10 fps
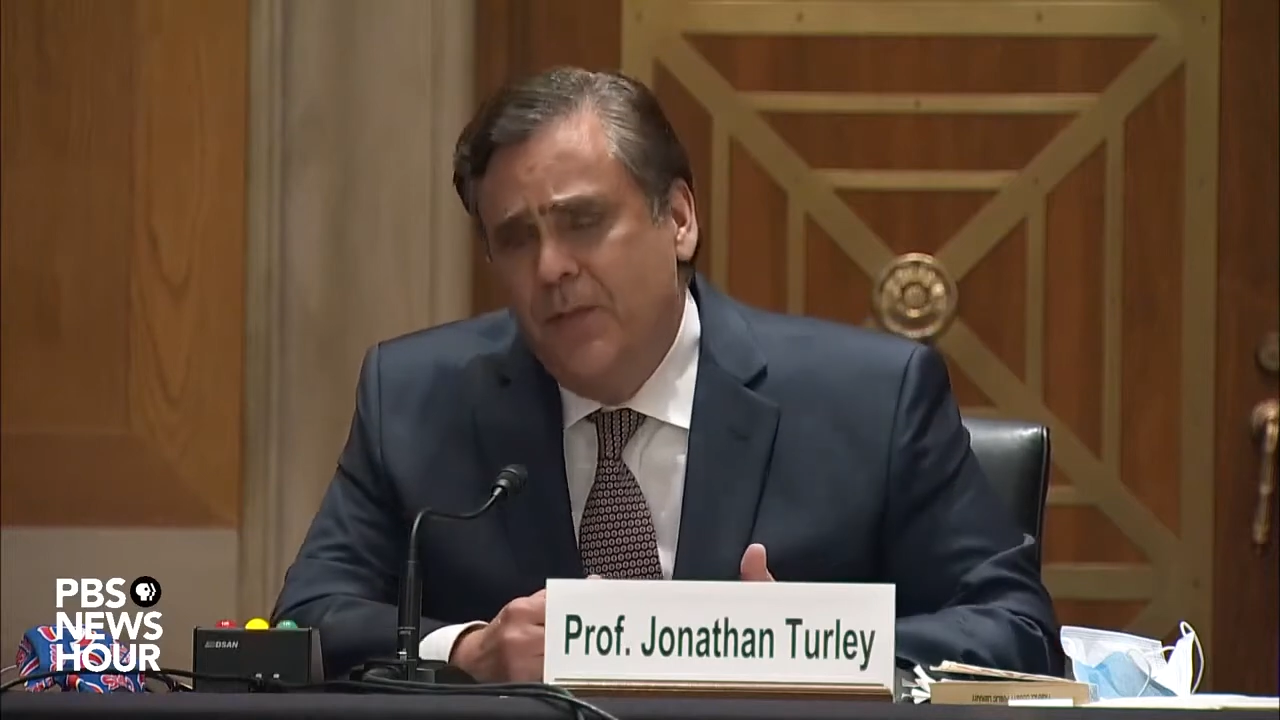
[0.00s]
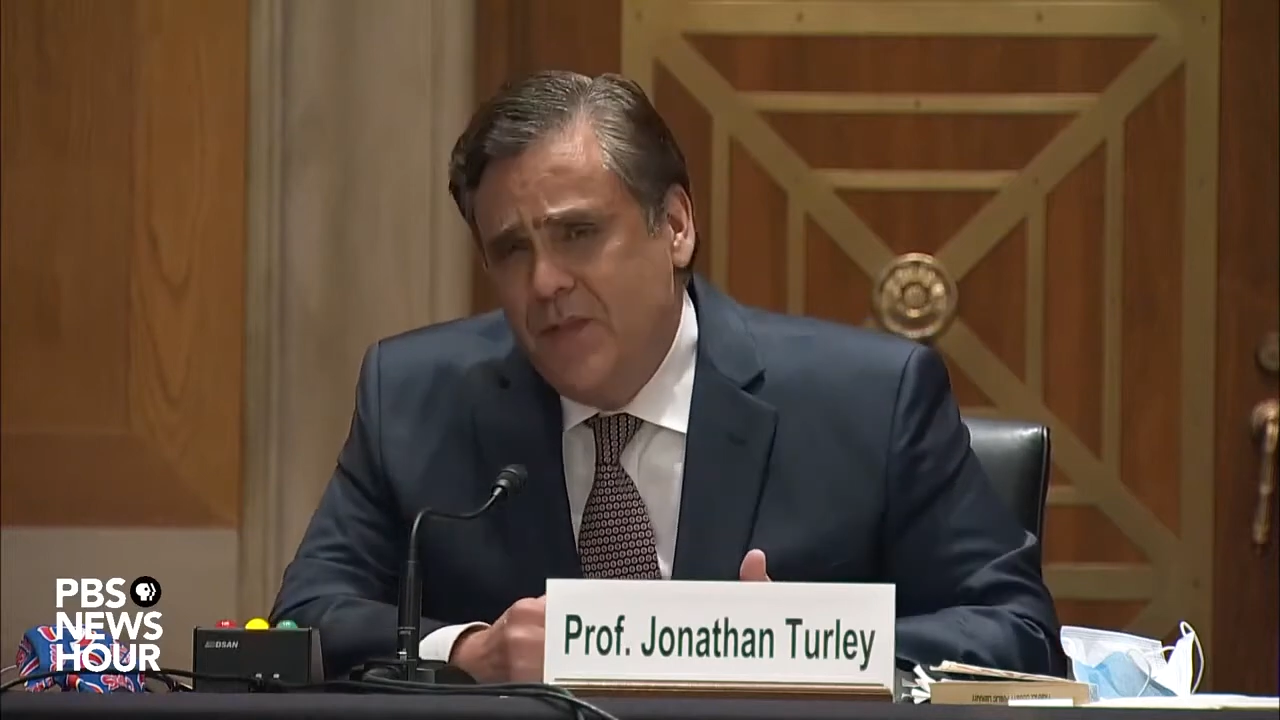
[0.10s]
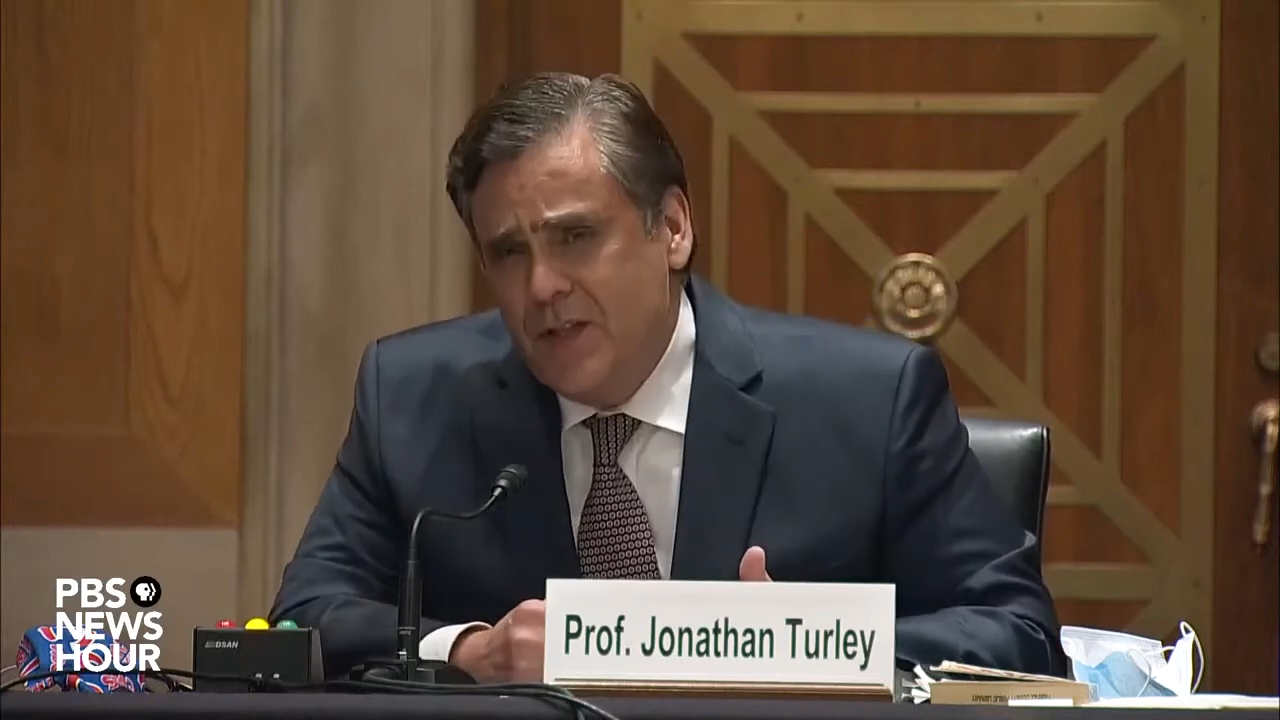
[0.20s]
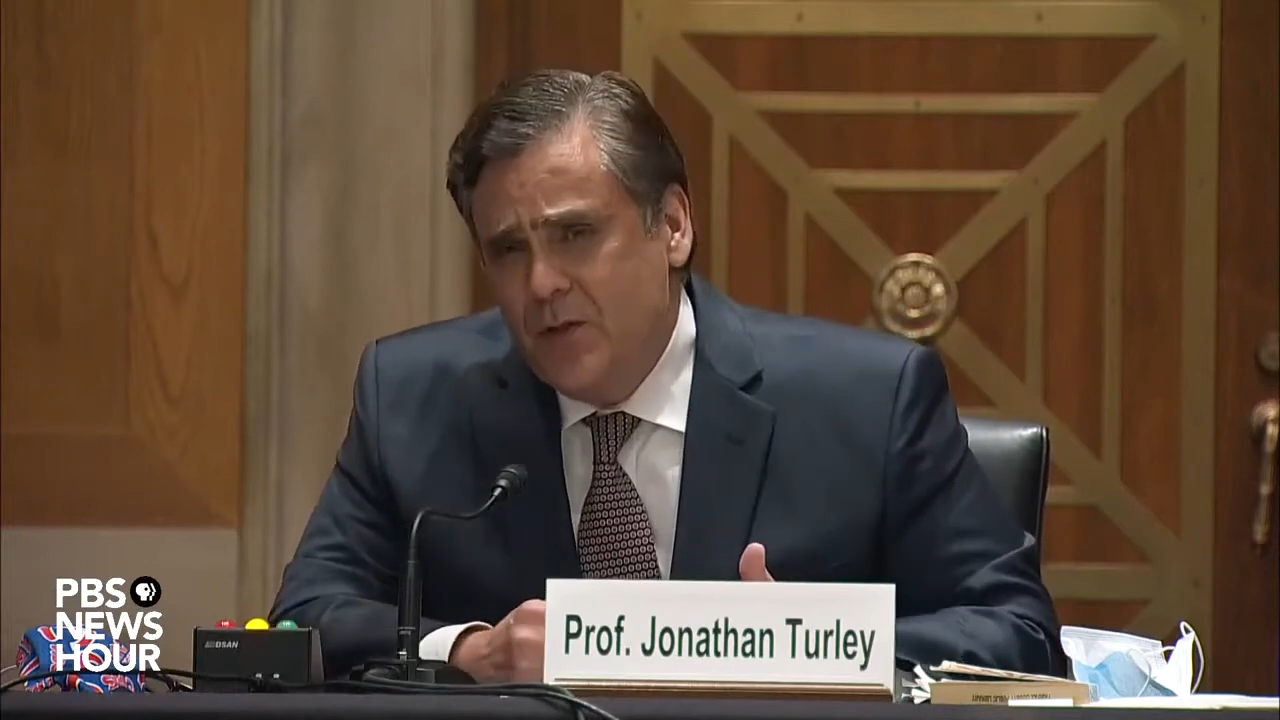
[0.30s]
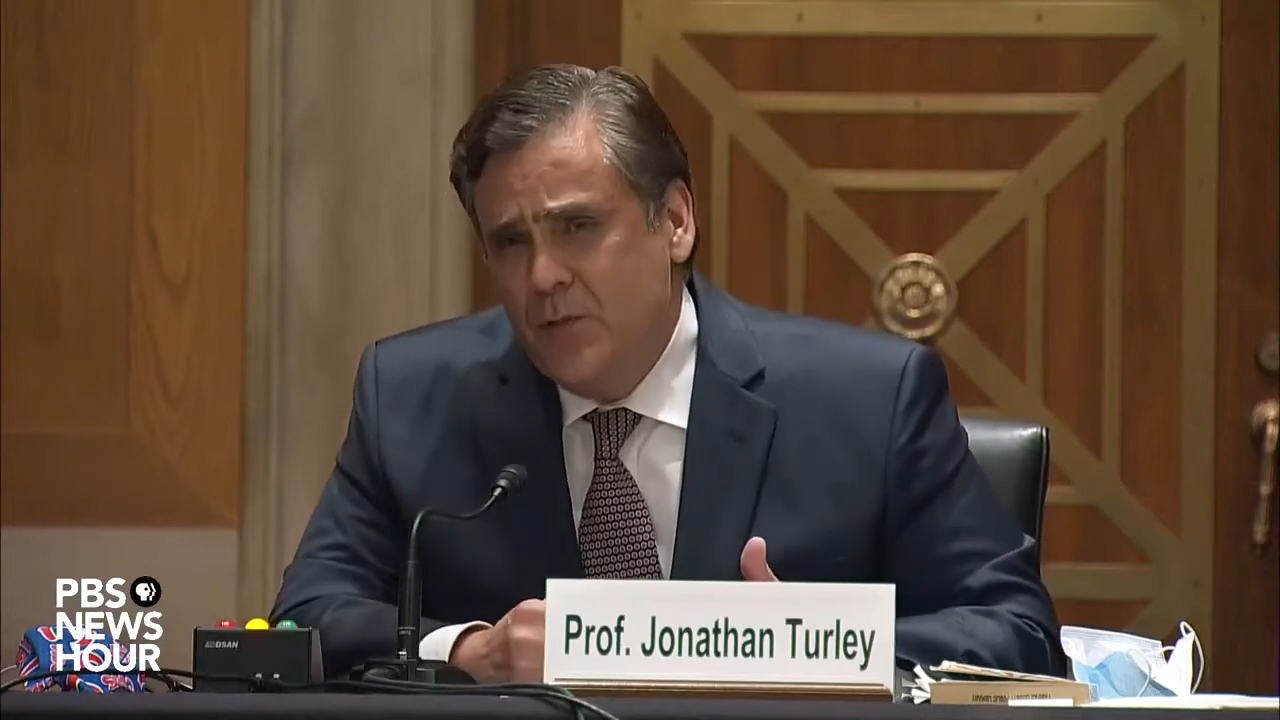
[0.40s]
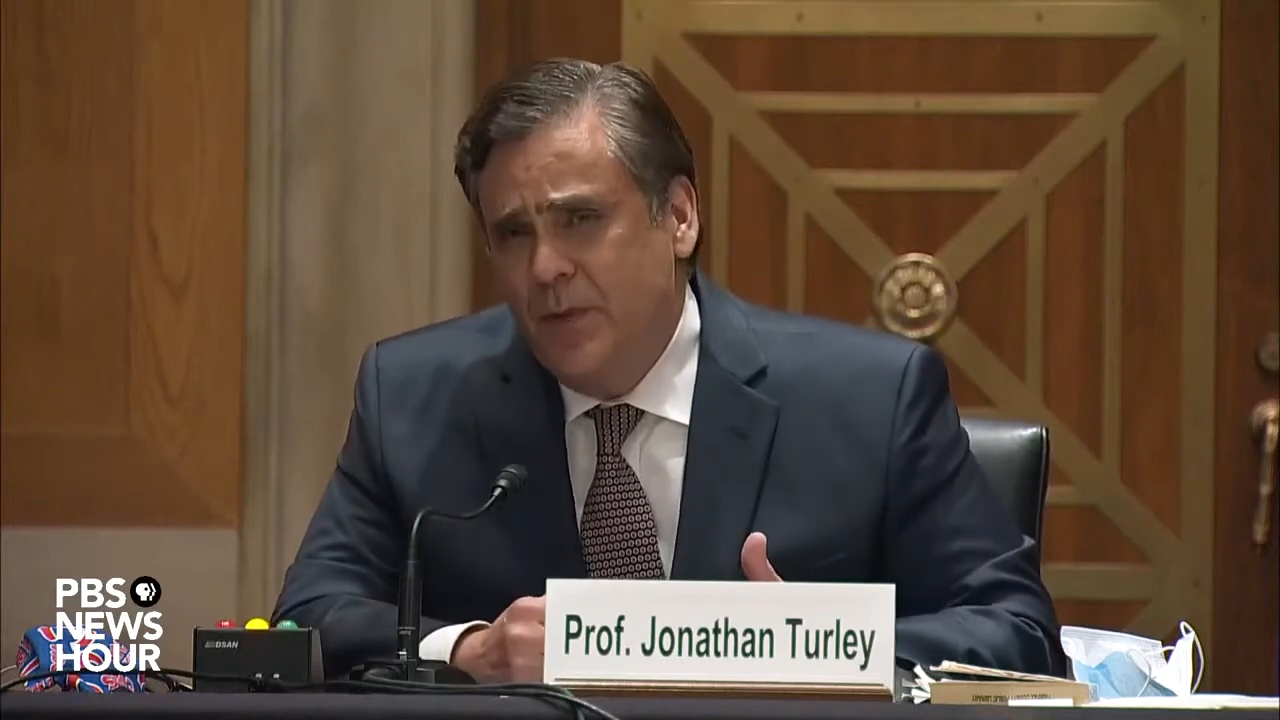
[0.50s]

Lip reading: professors